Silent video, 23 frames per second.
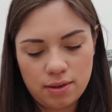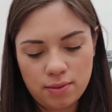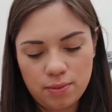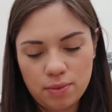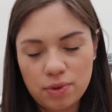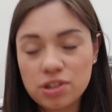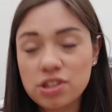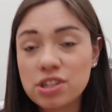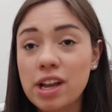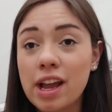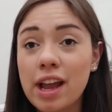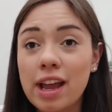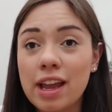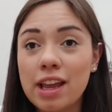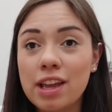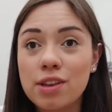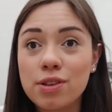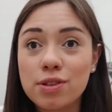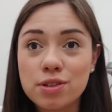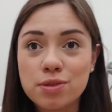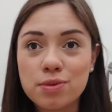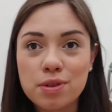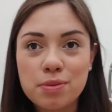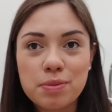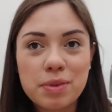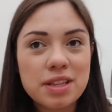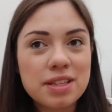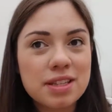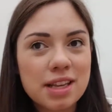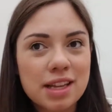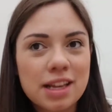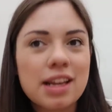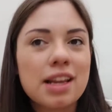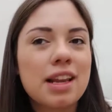which I use with my
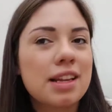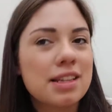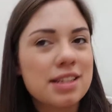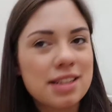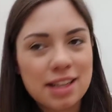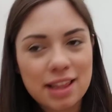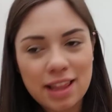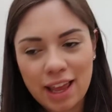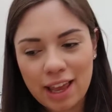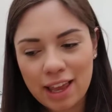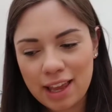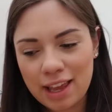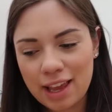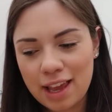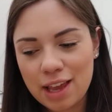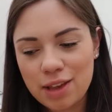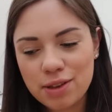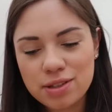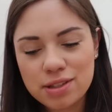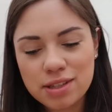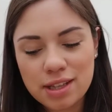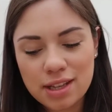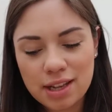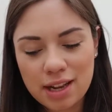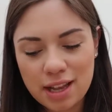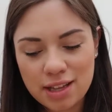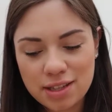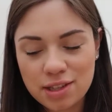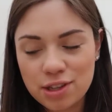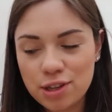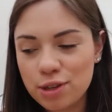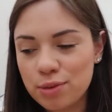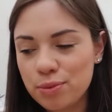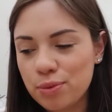son and I did like it. I used it
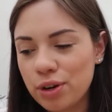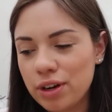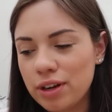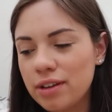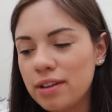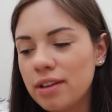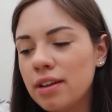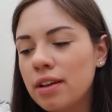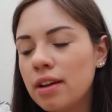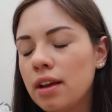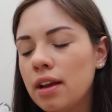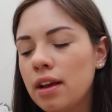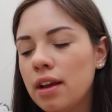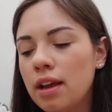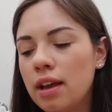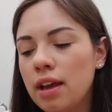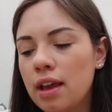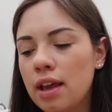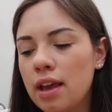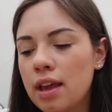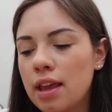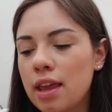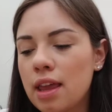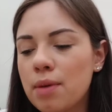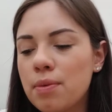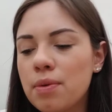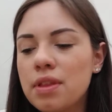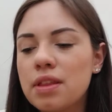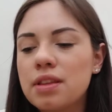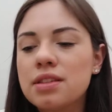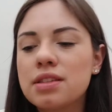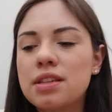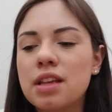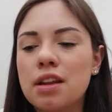as a newborn. Came
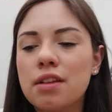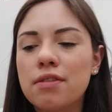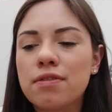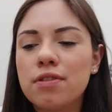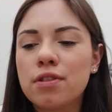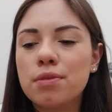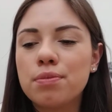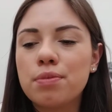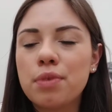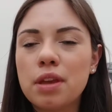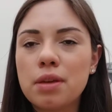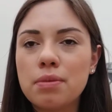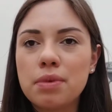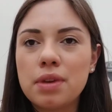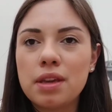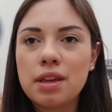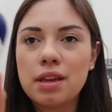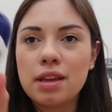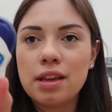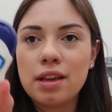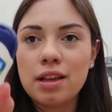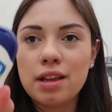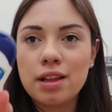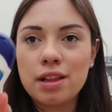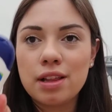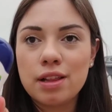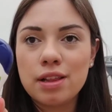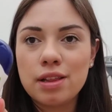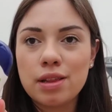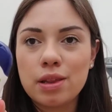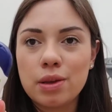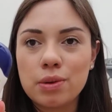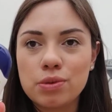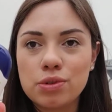with a Cetaphil baby
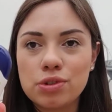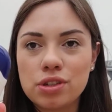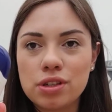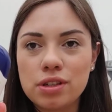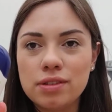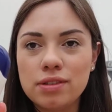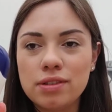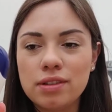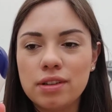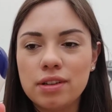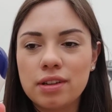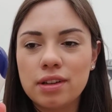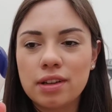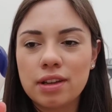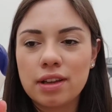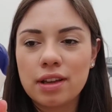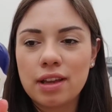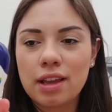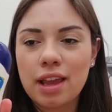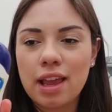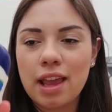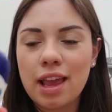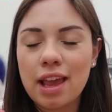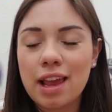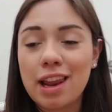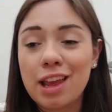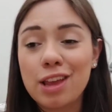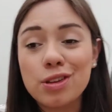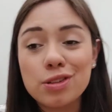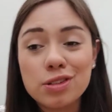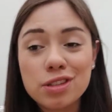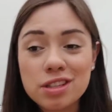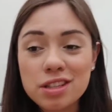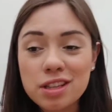lotion. And I
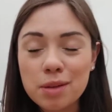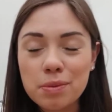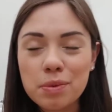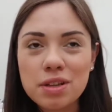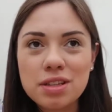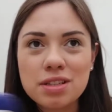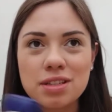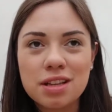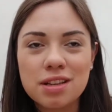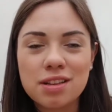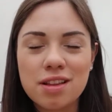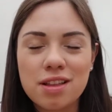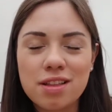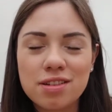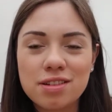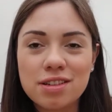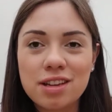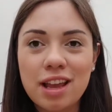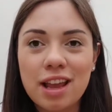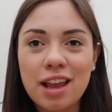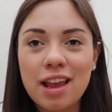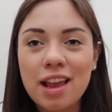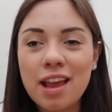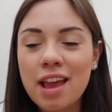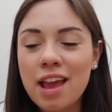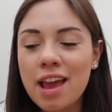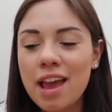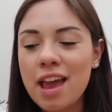used this on my son the other day,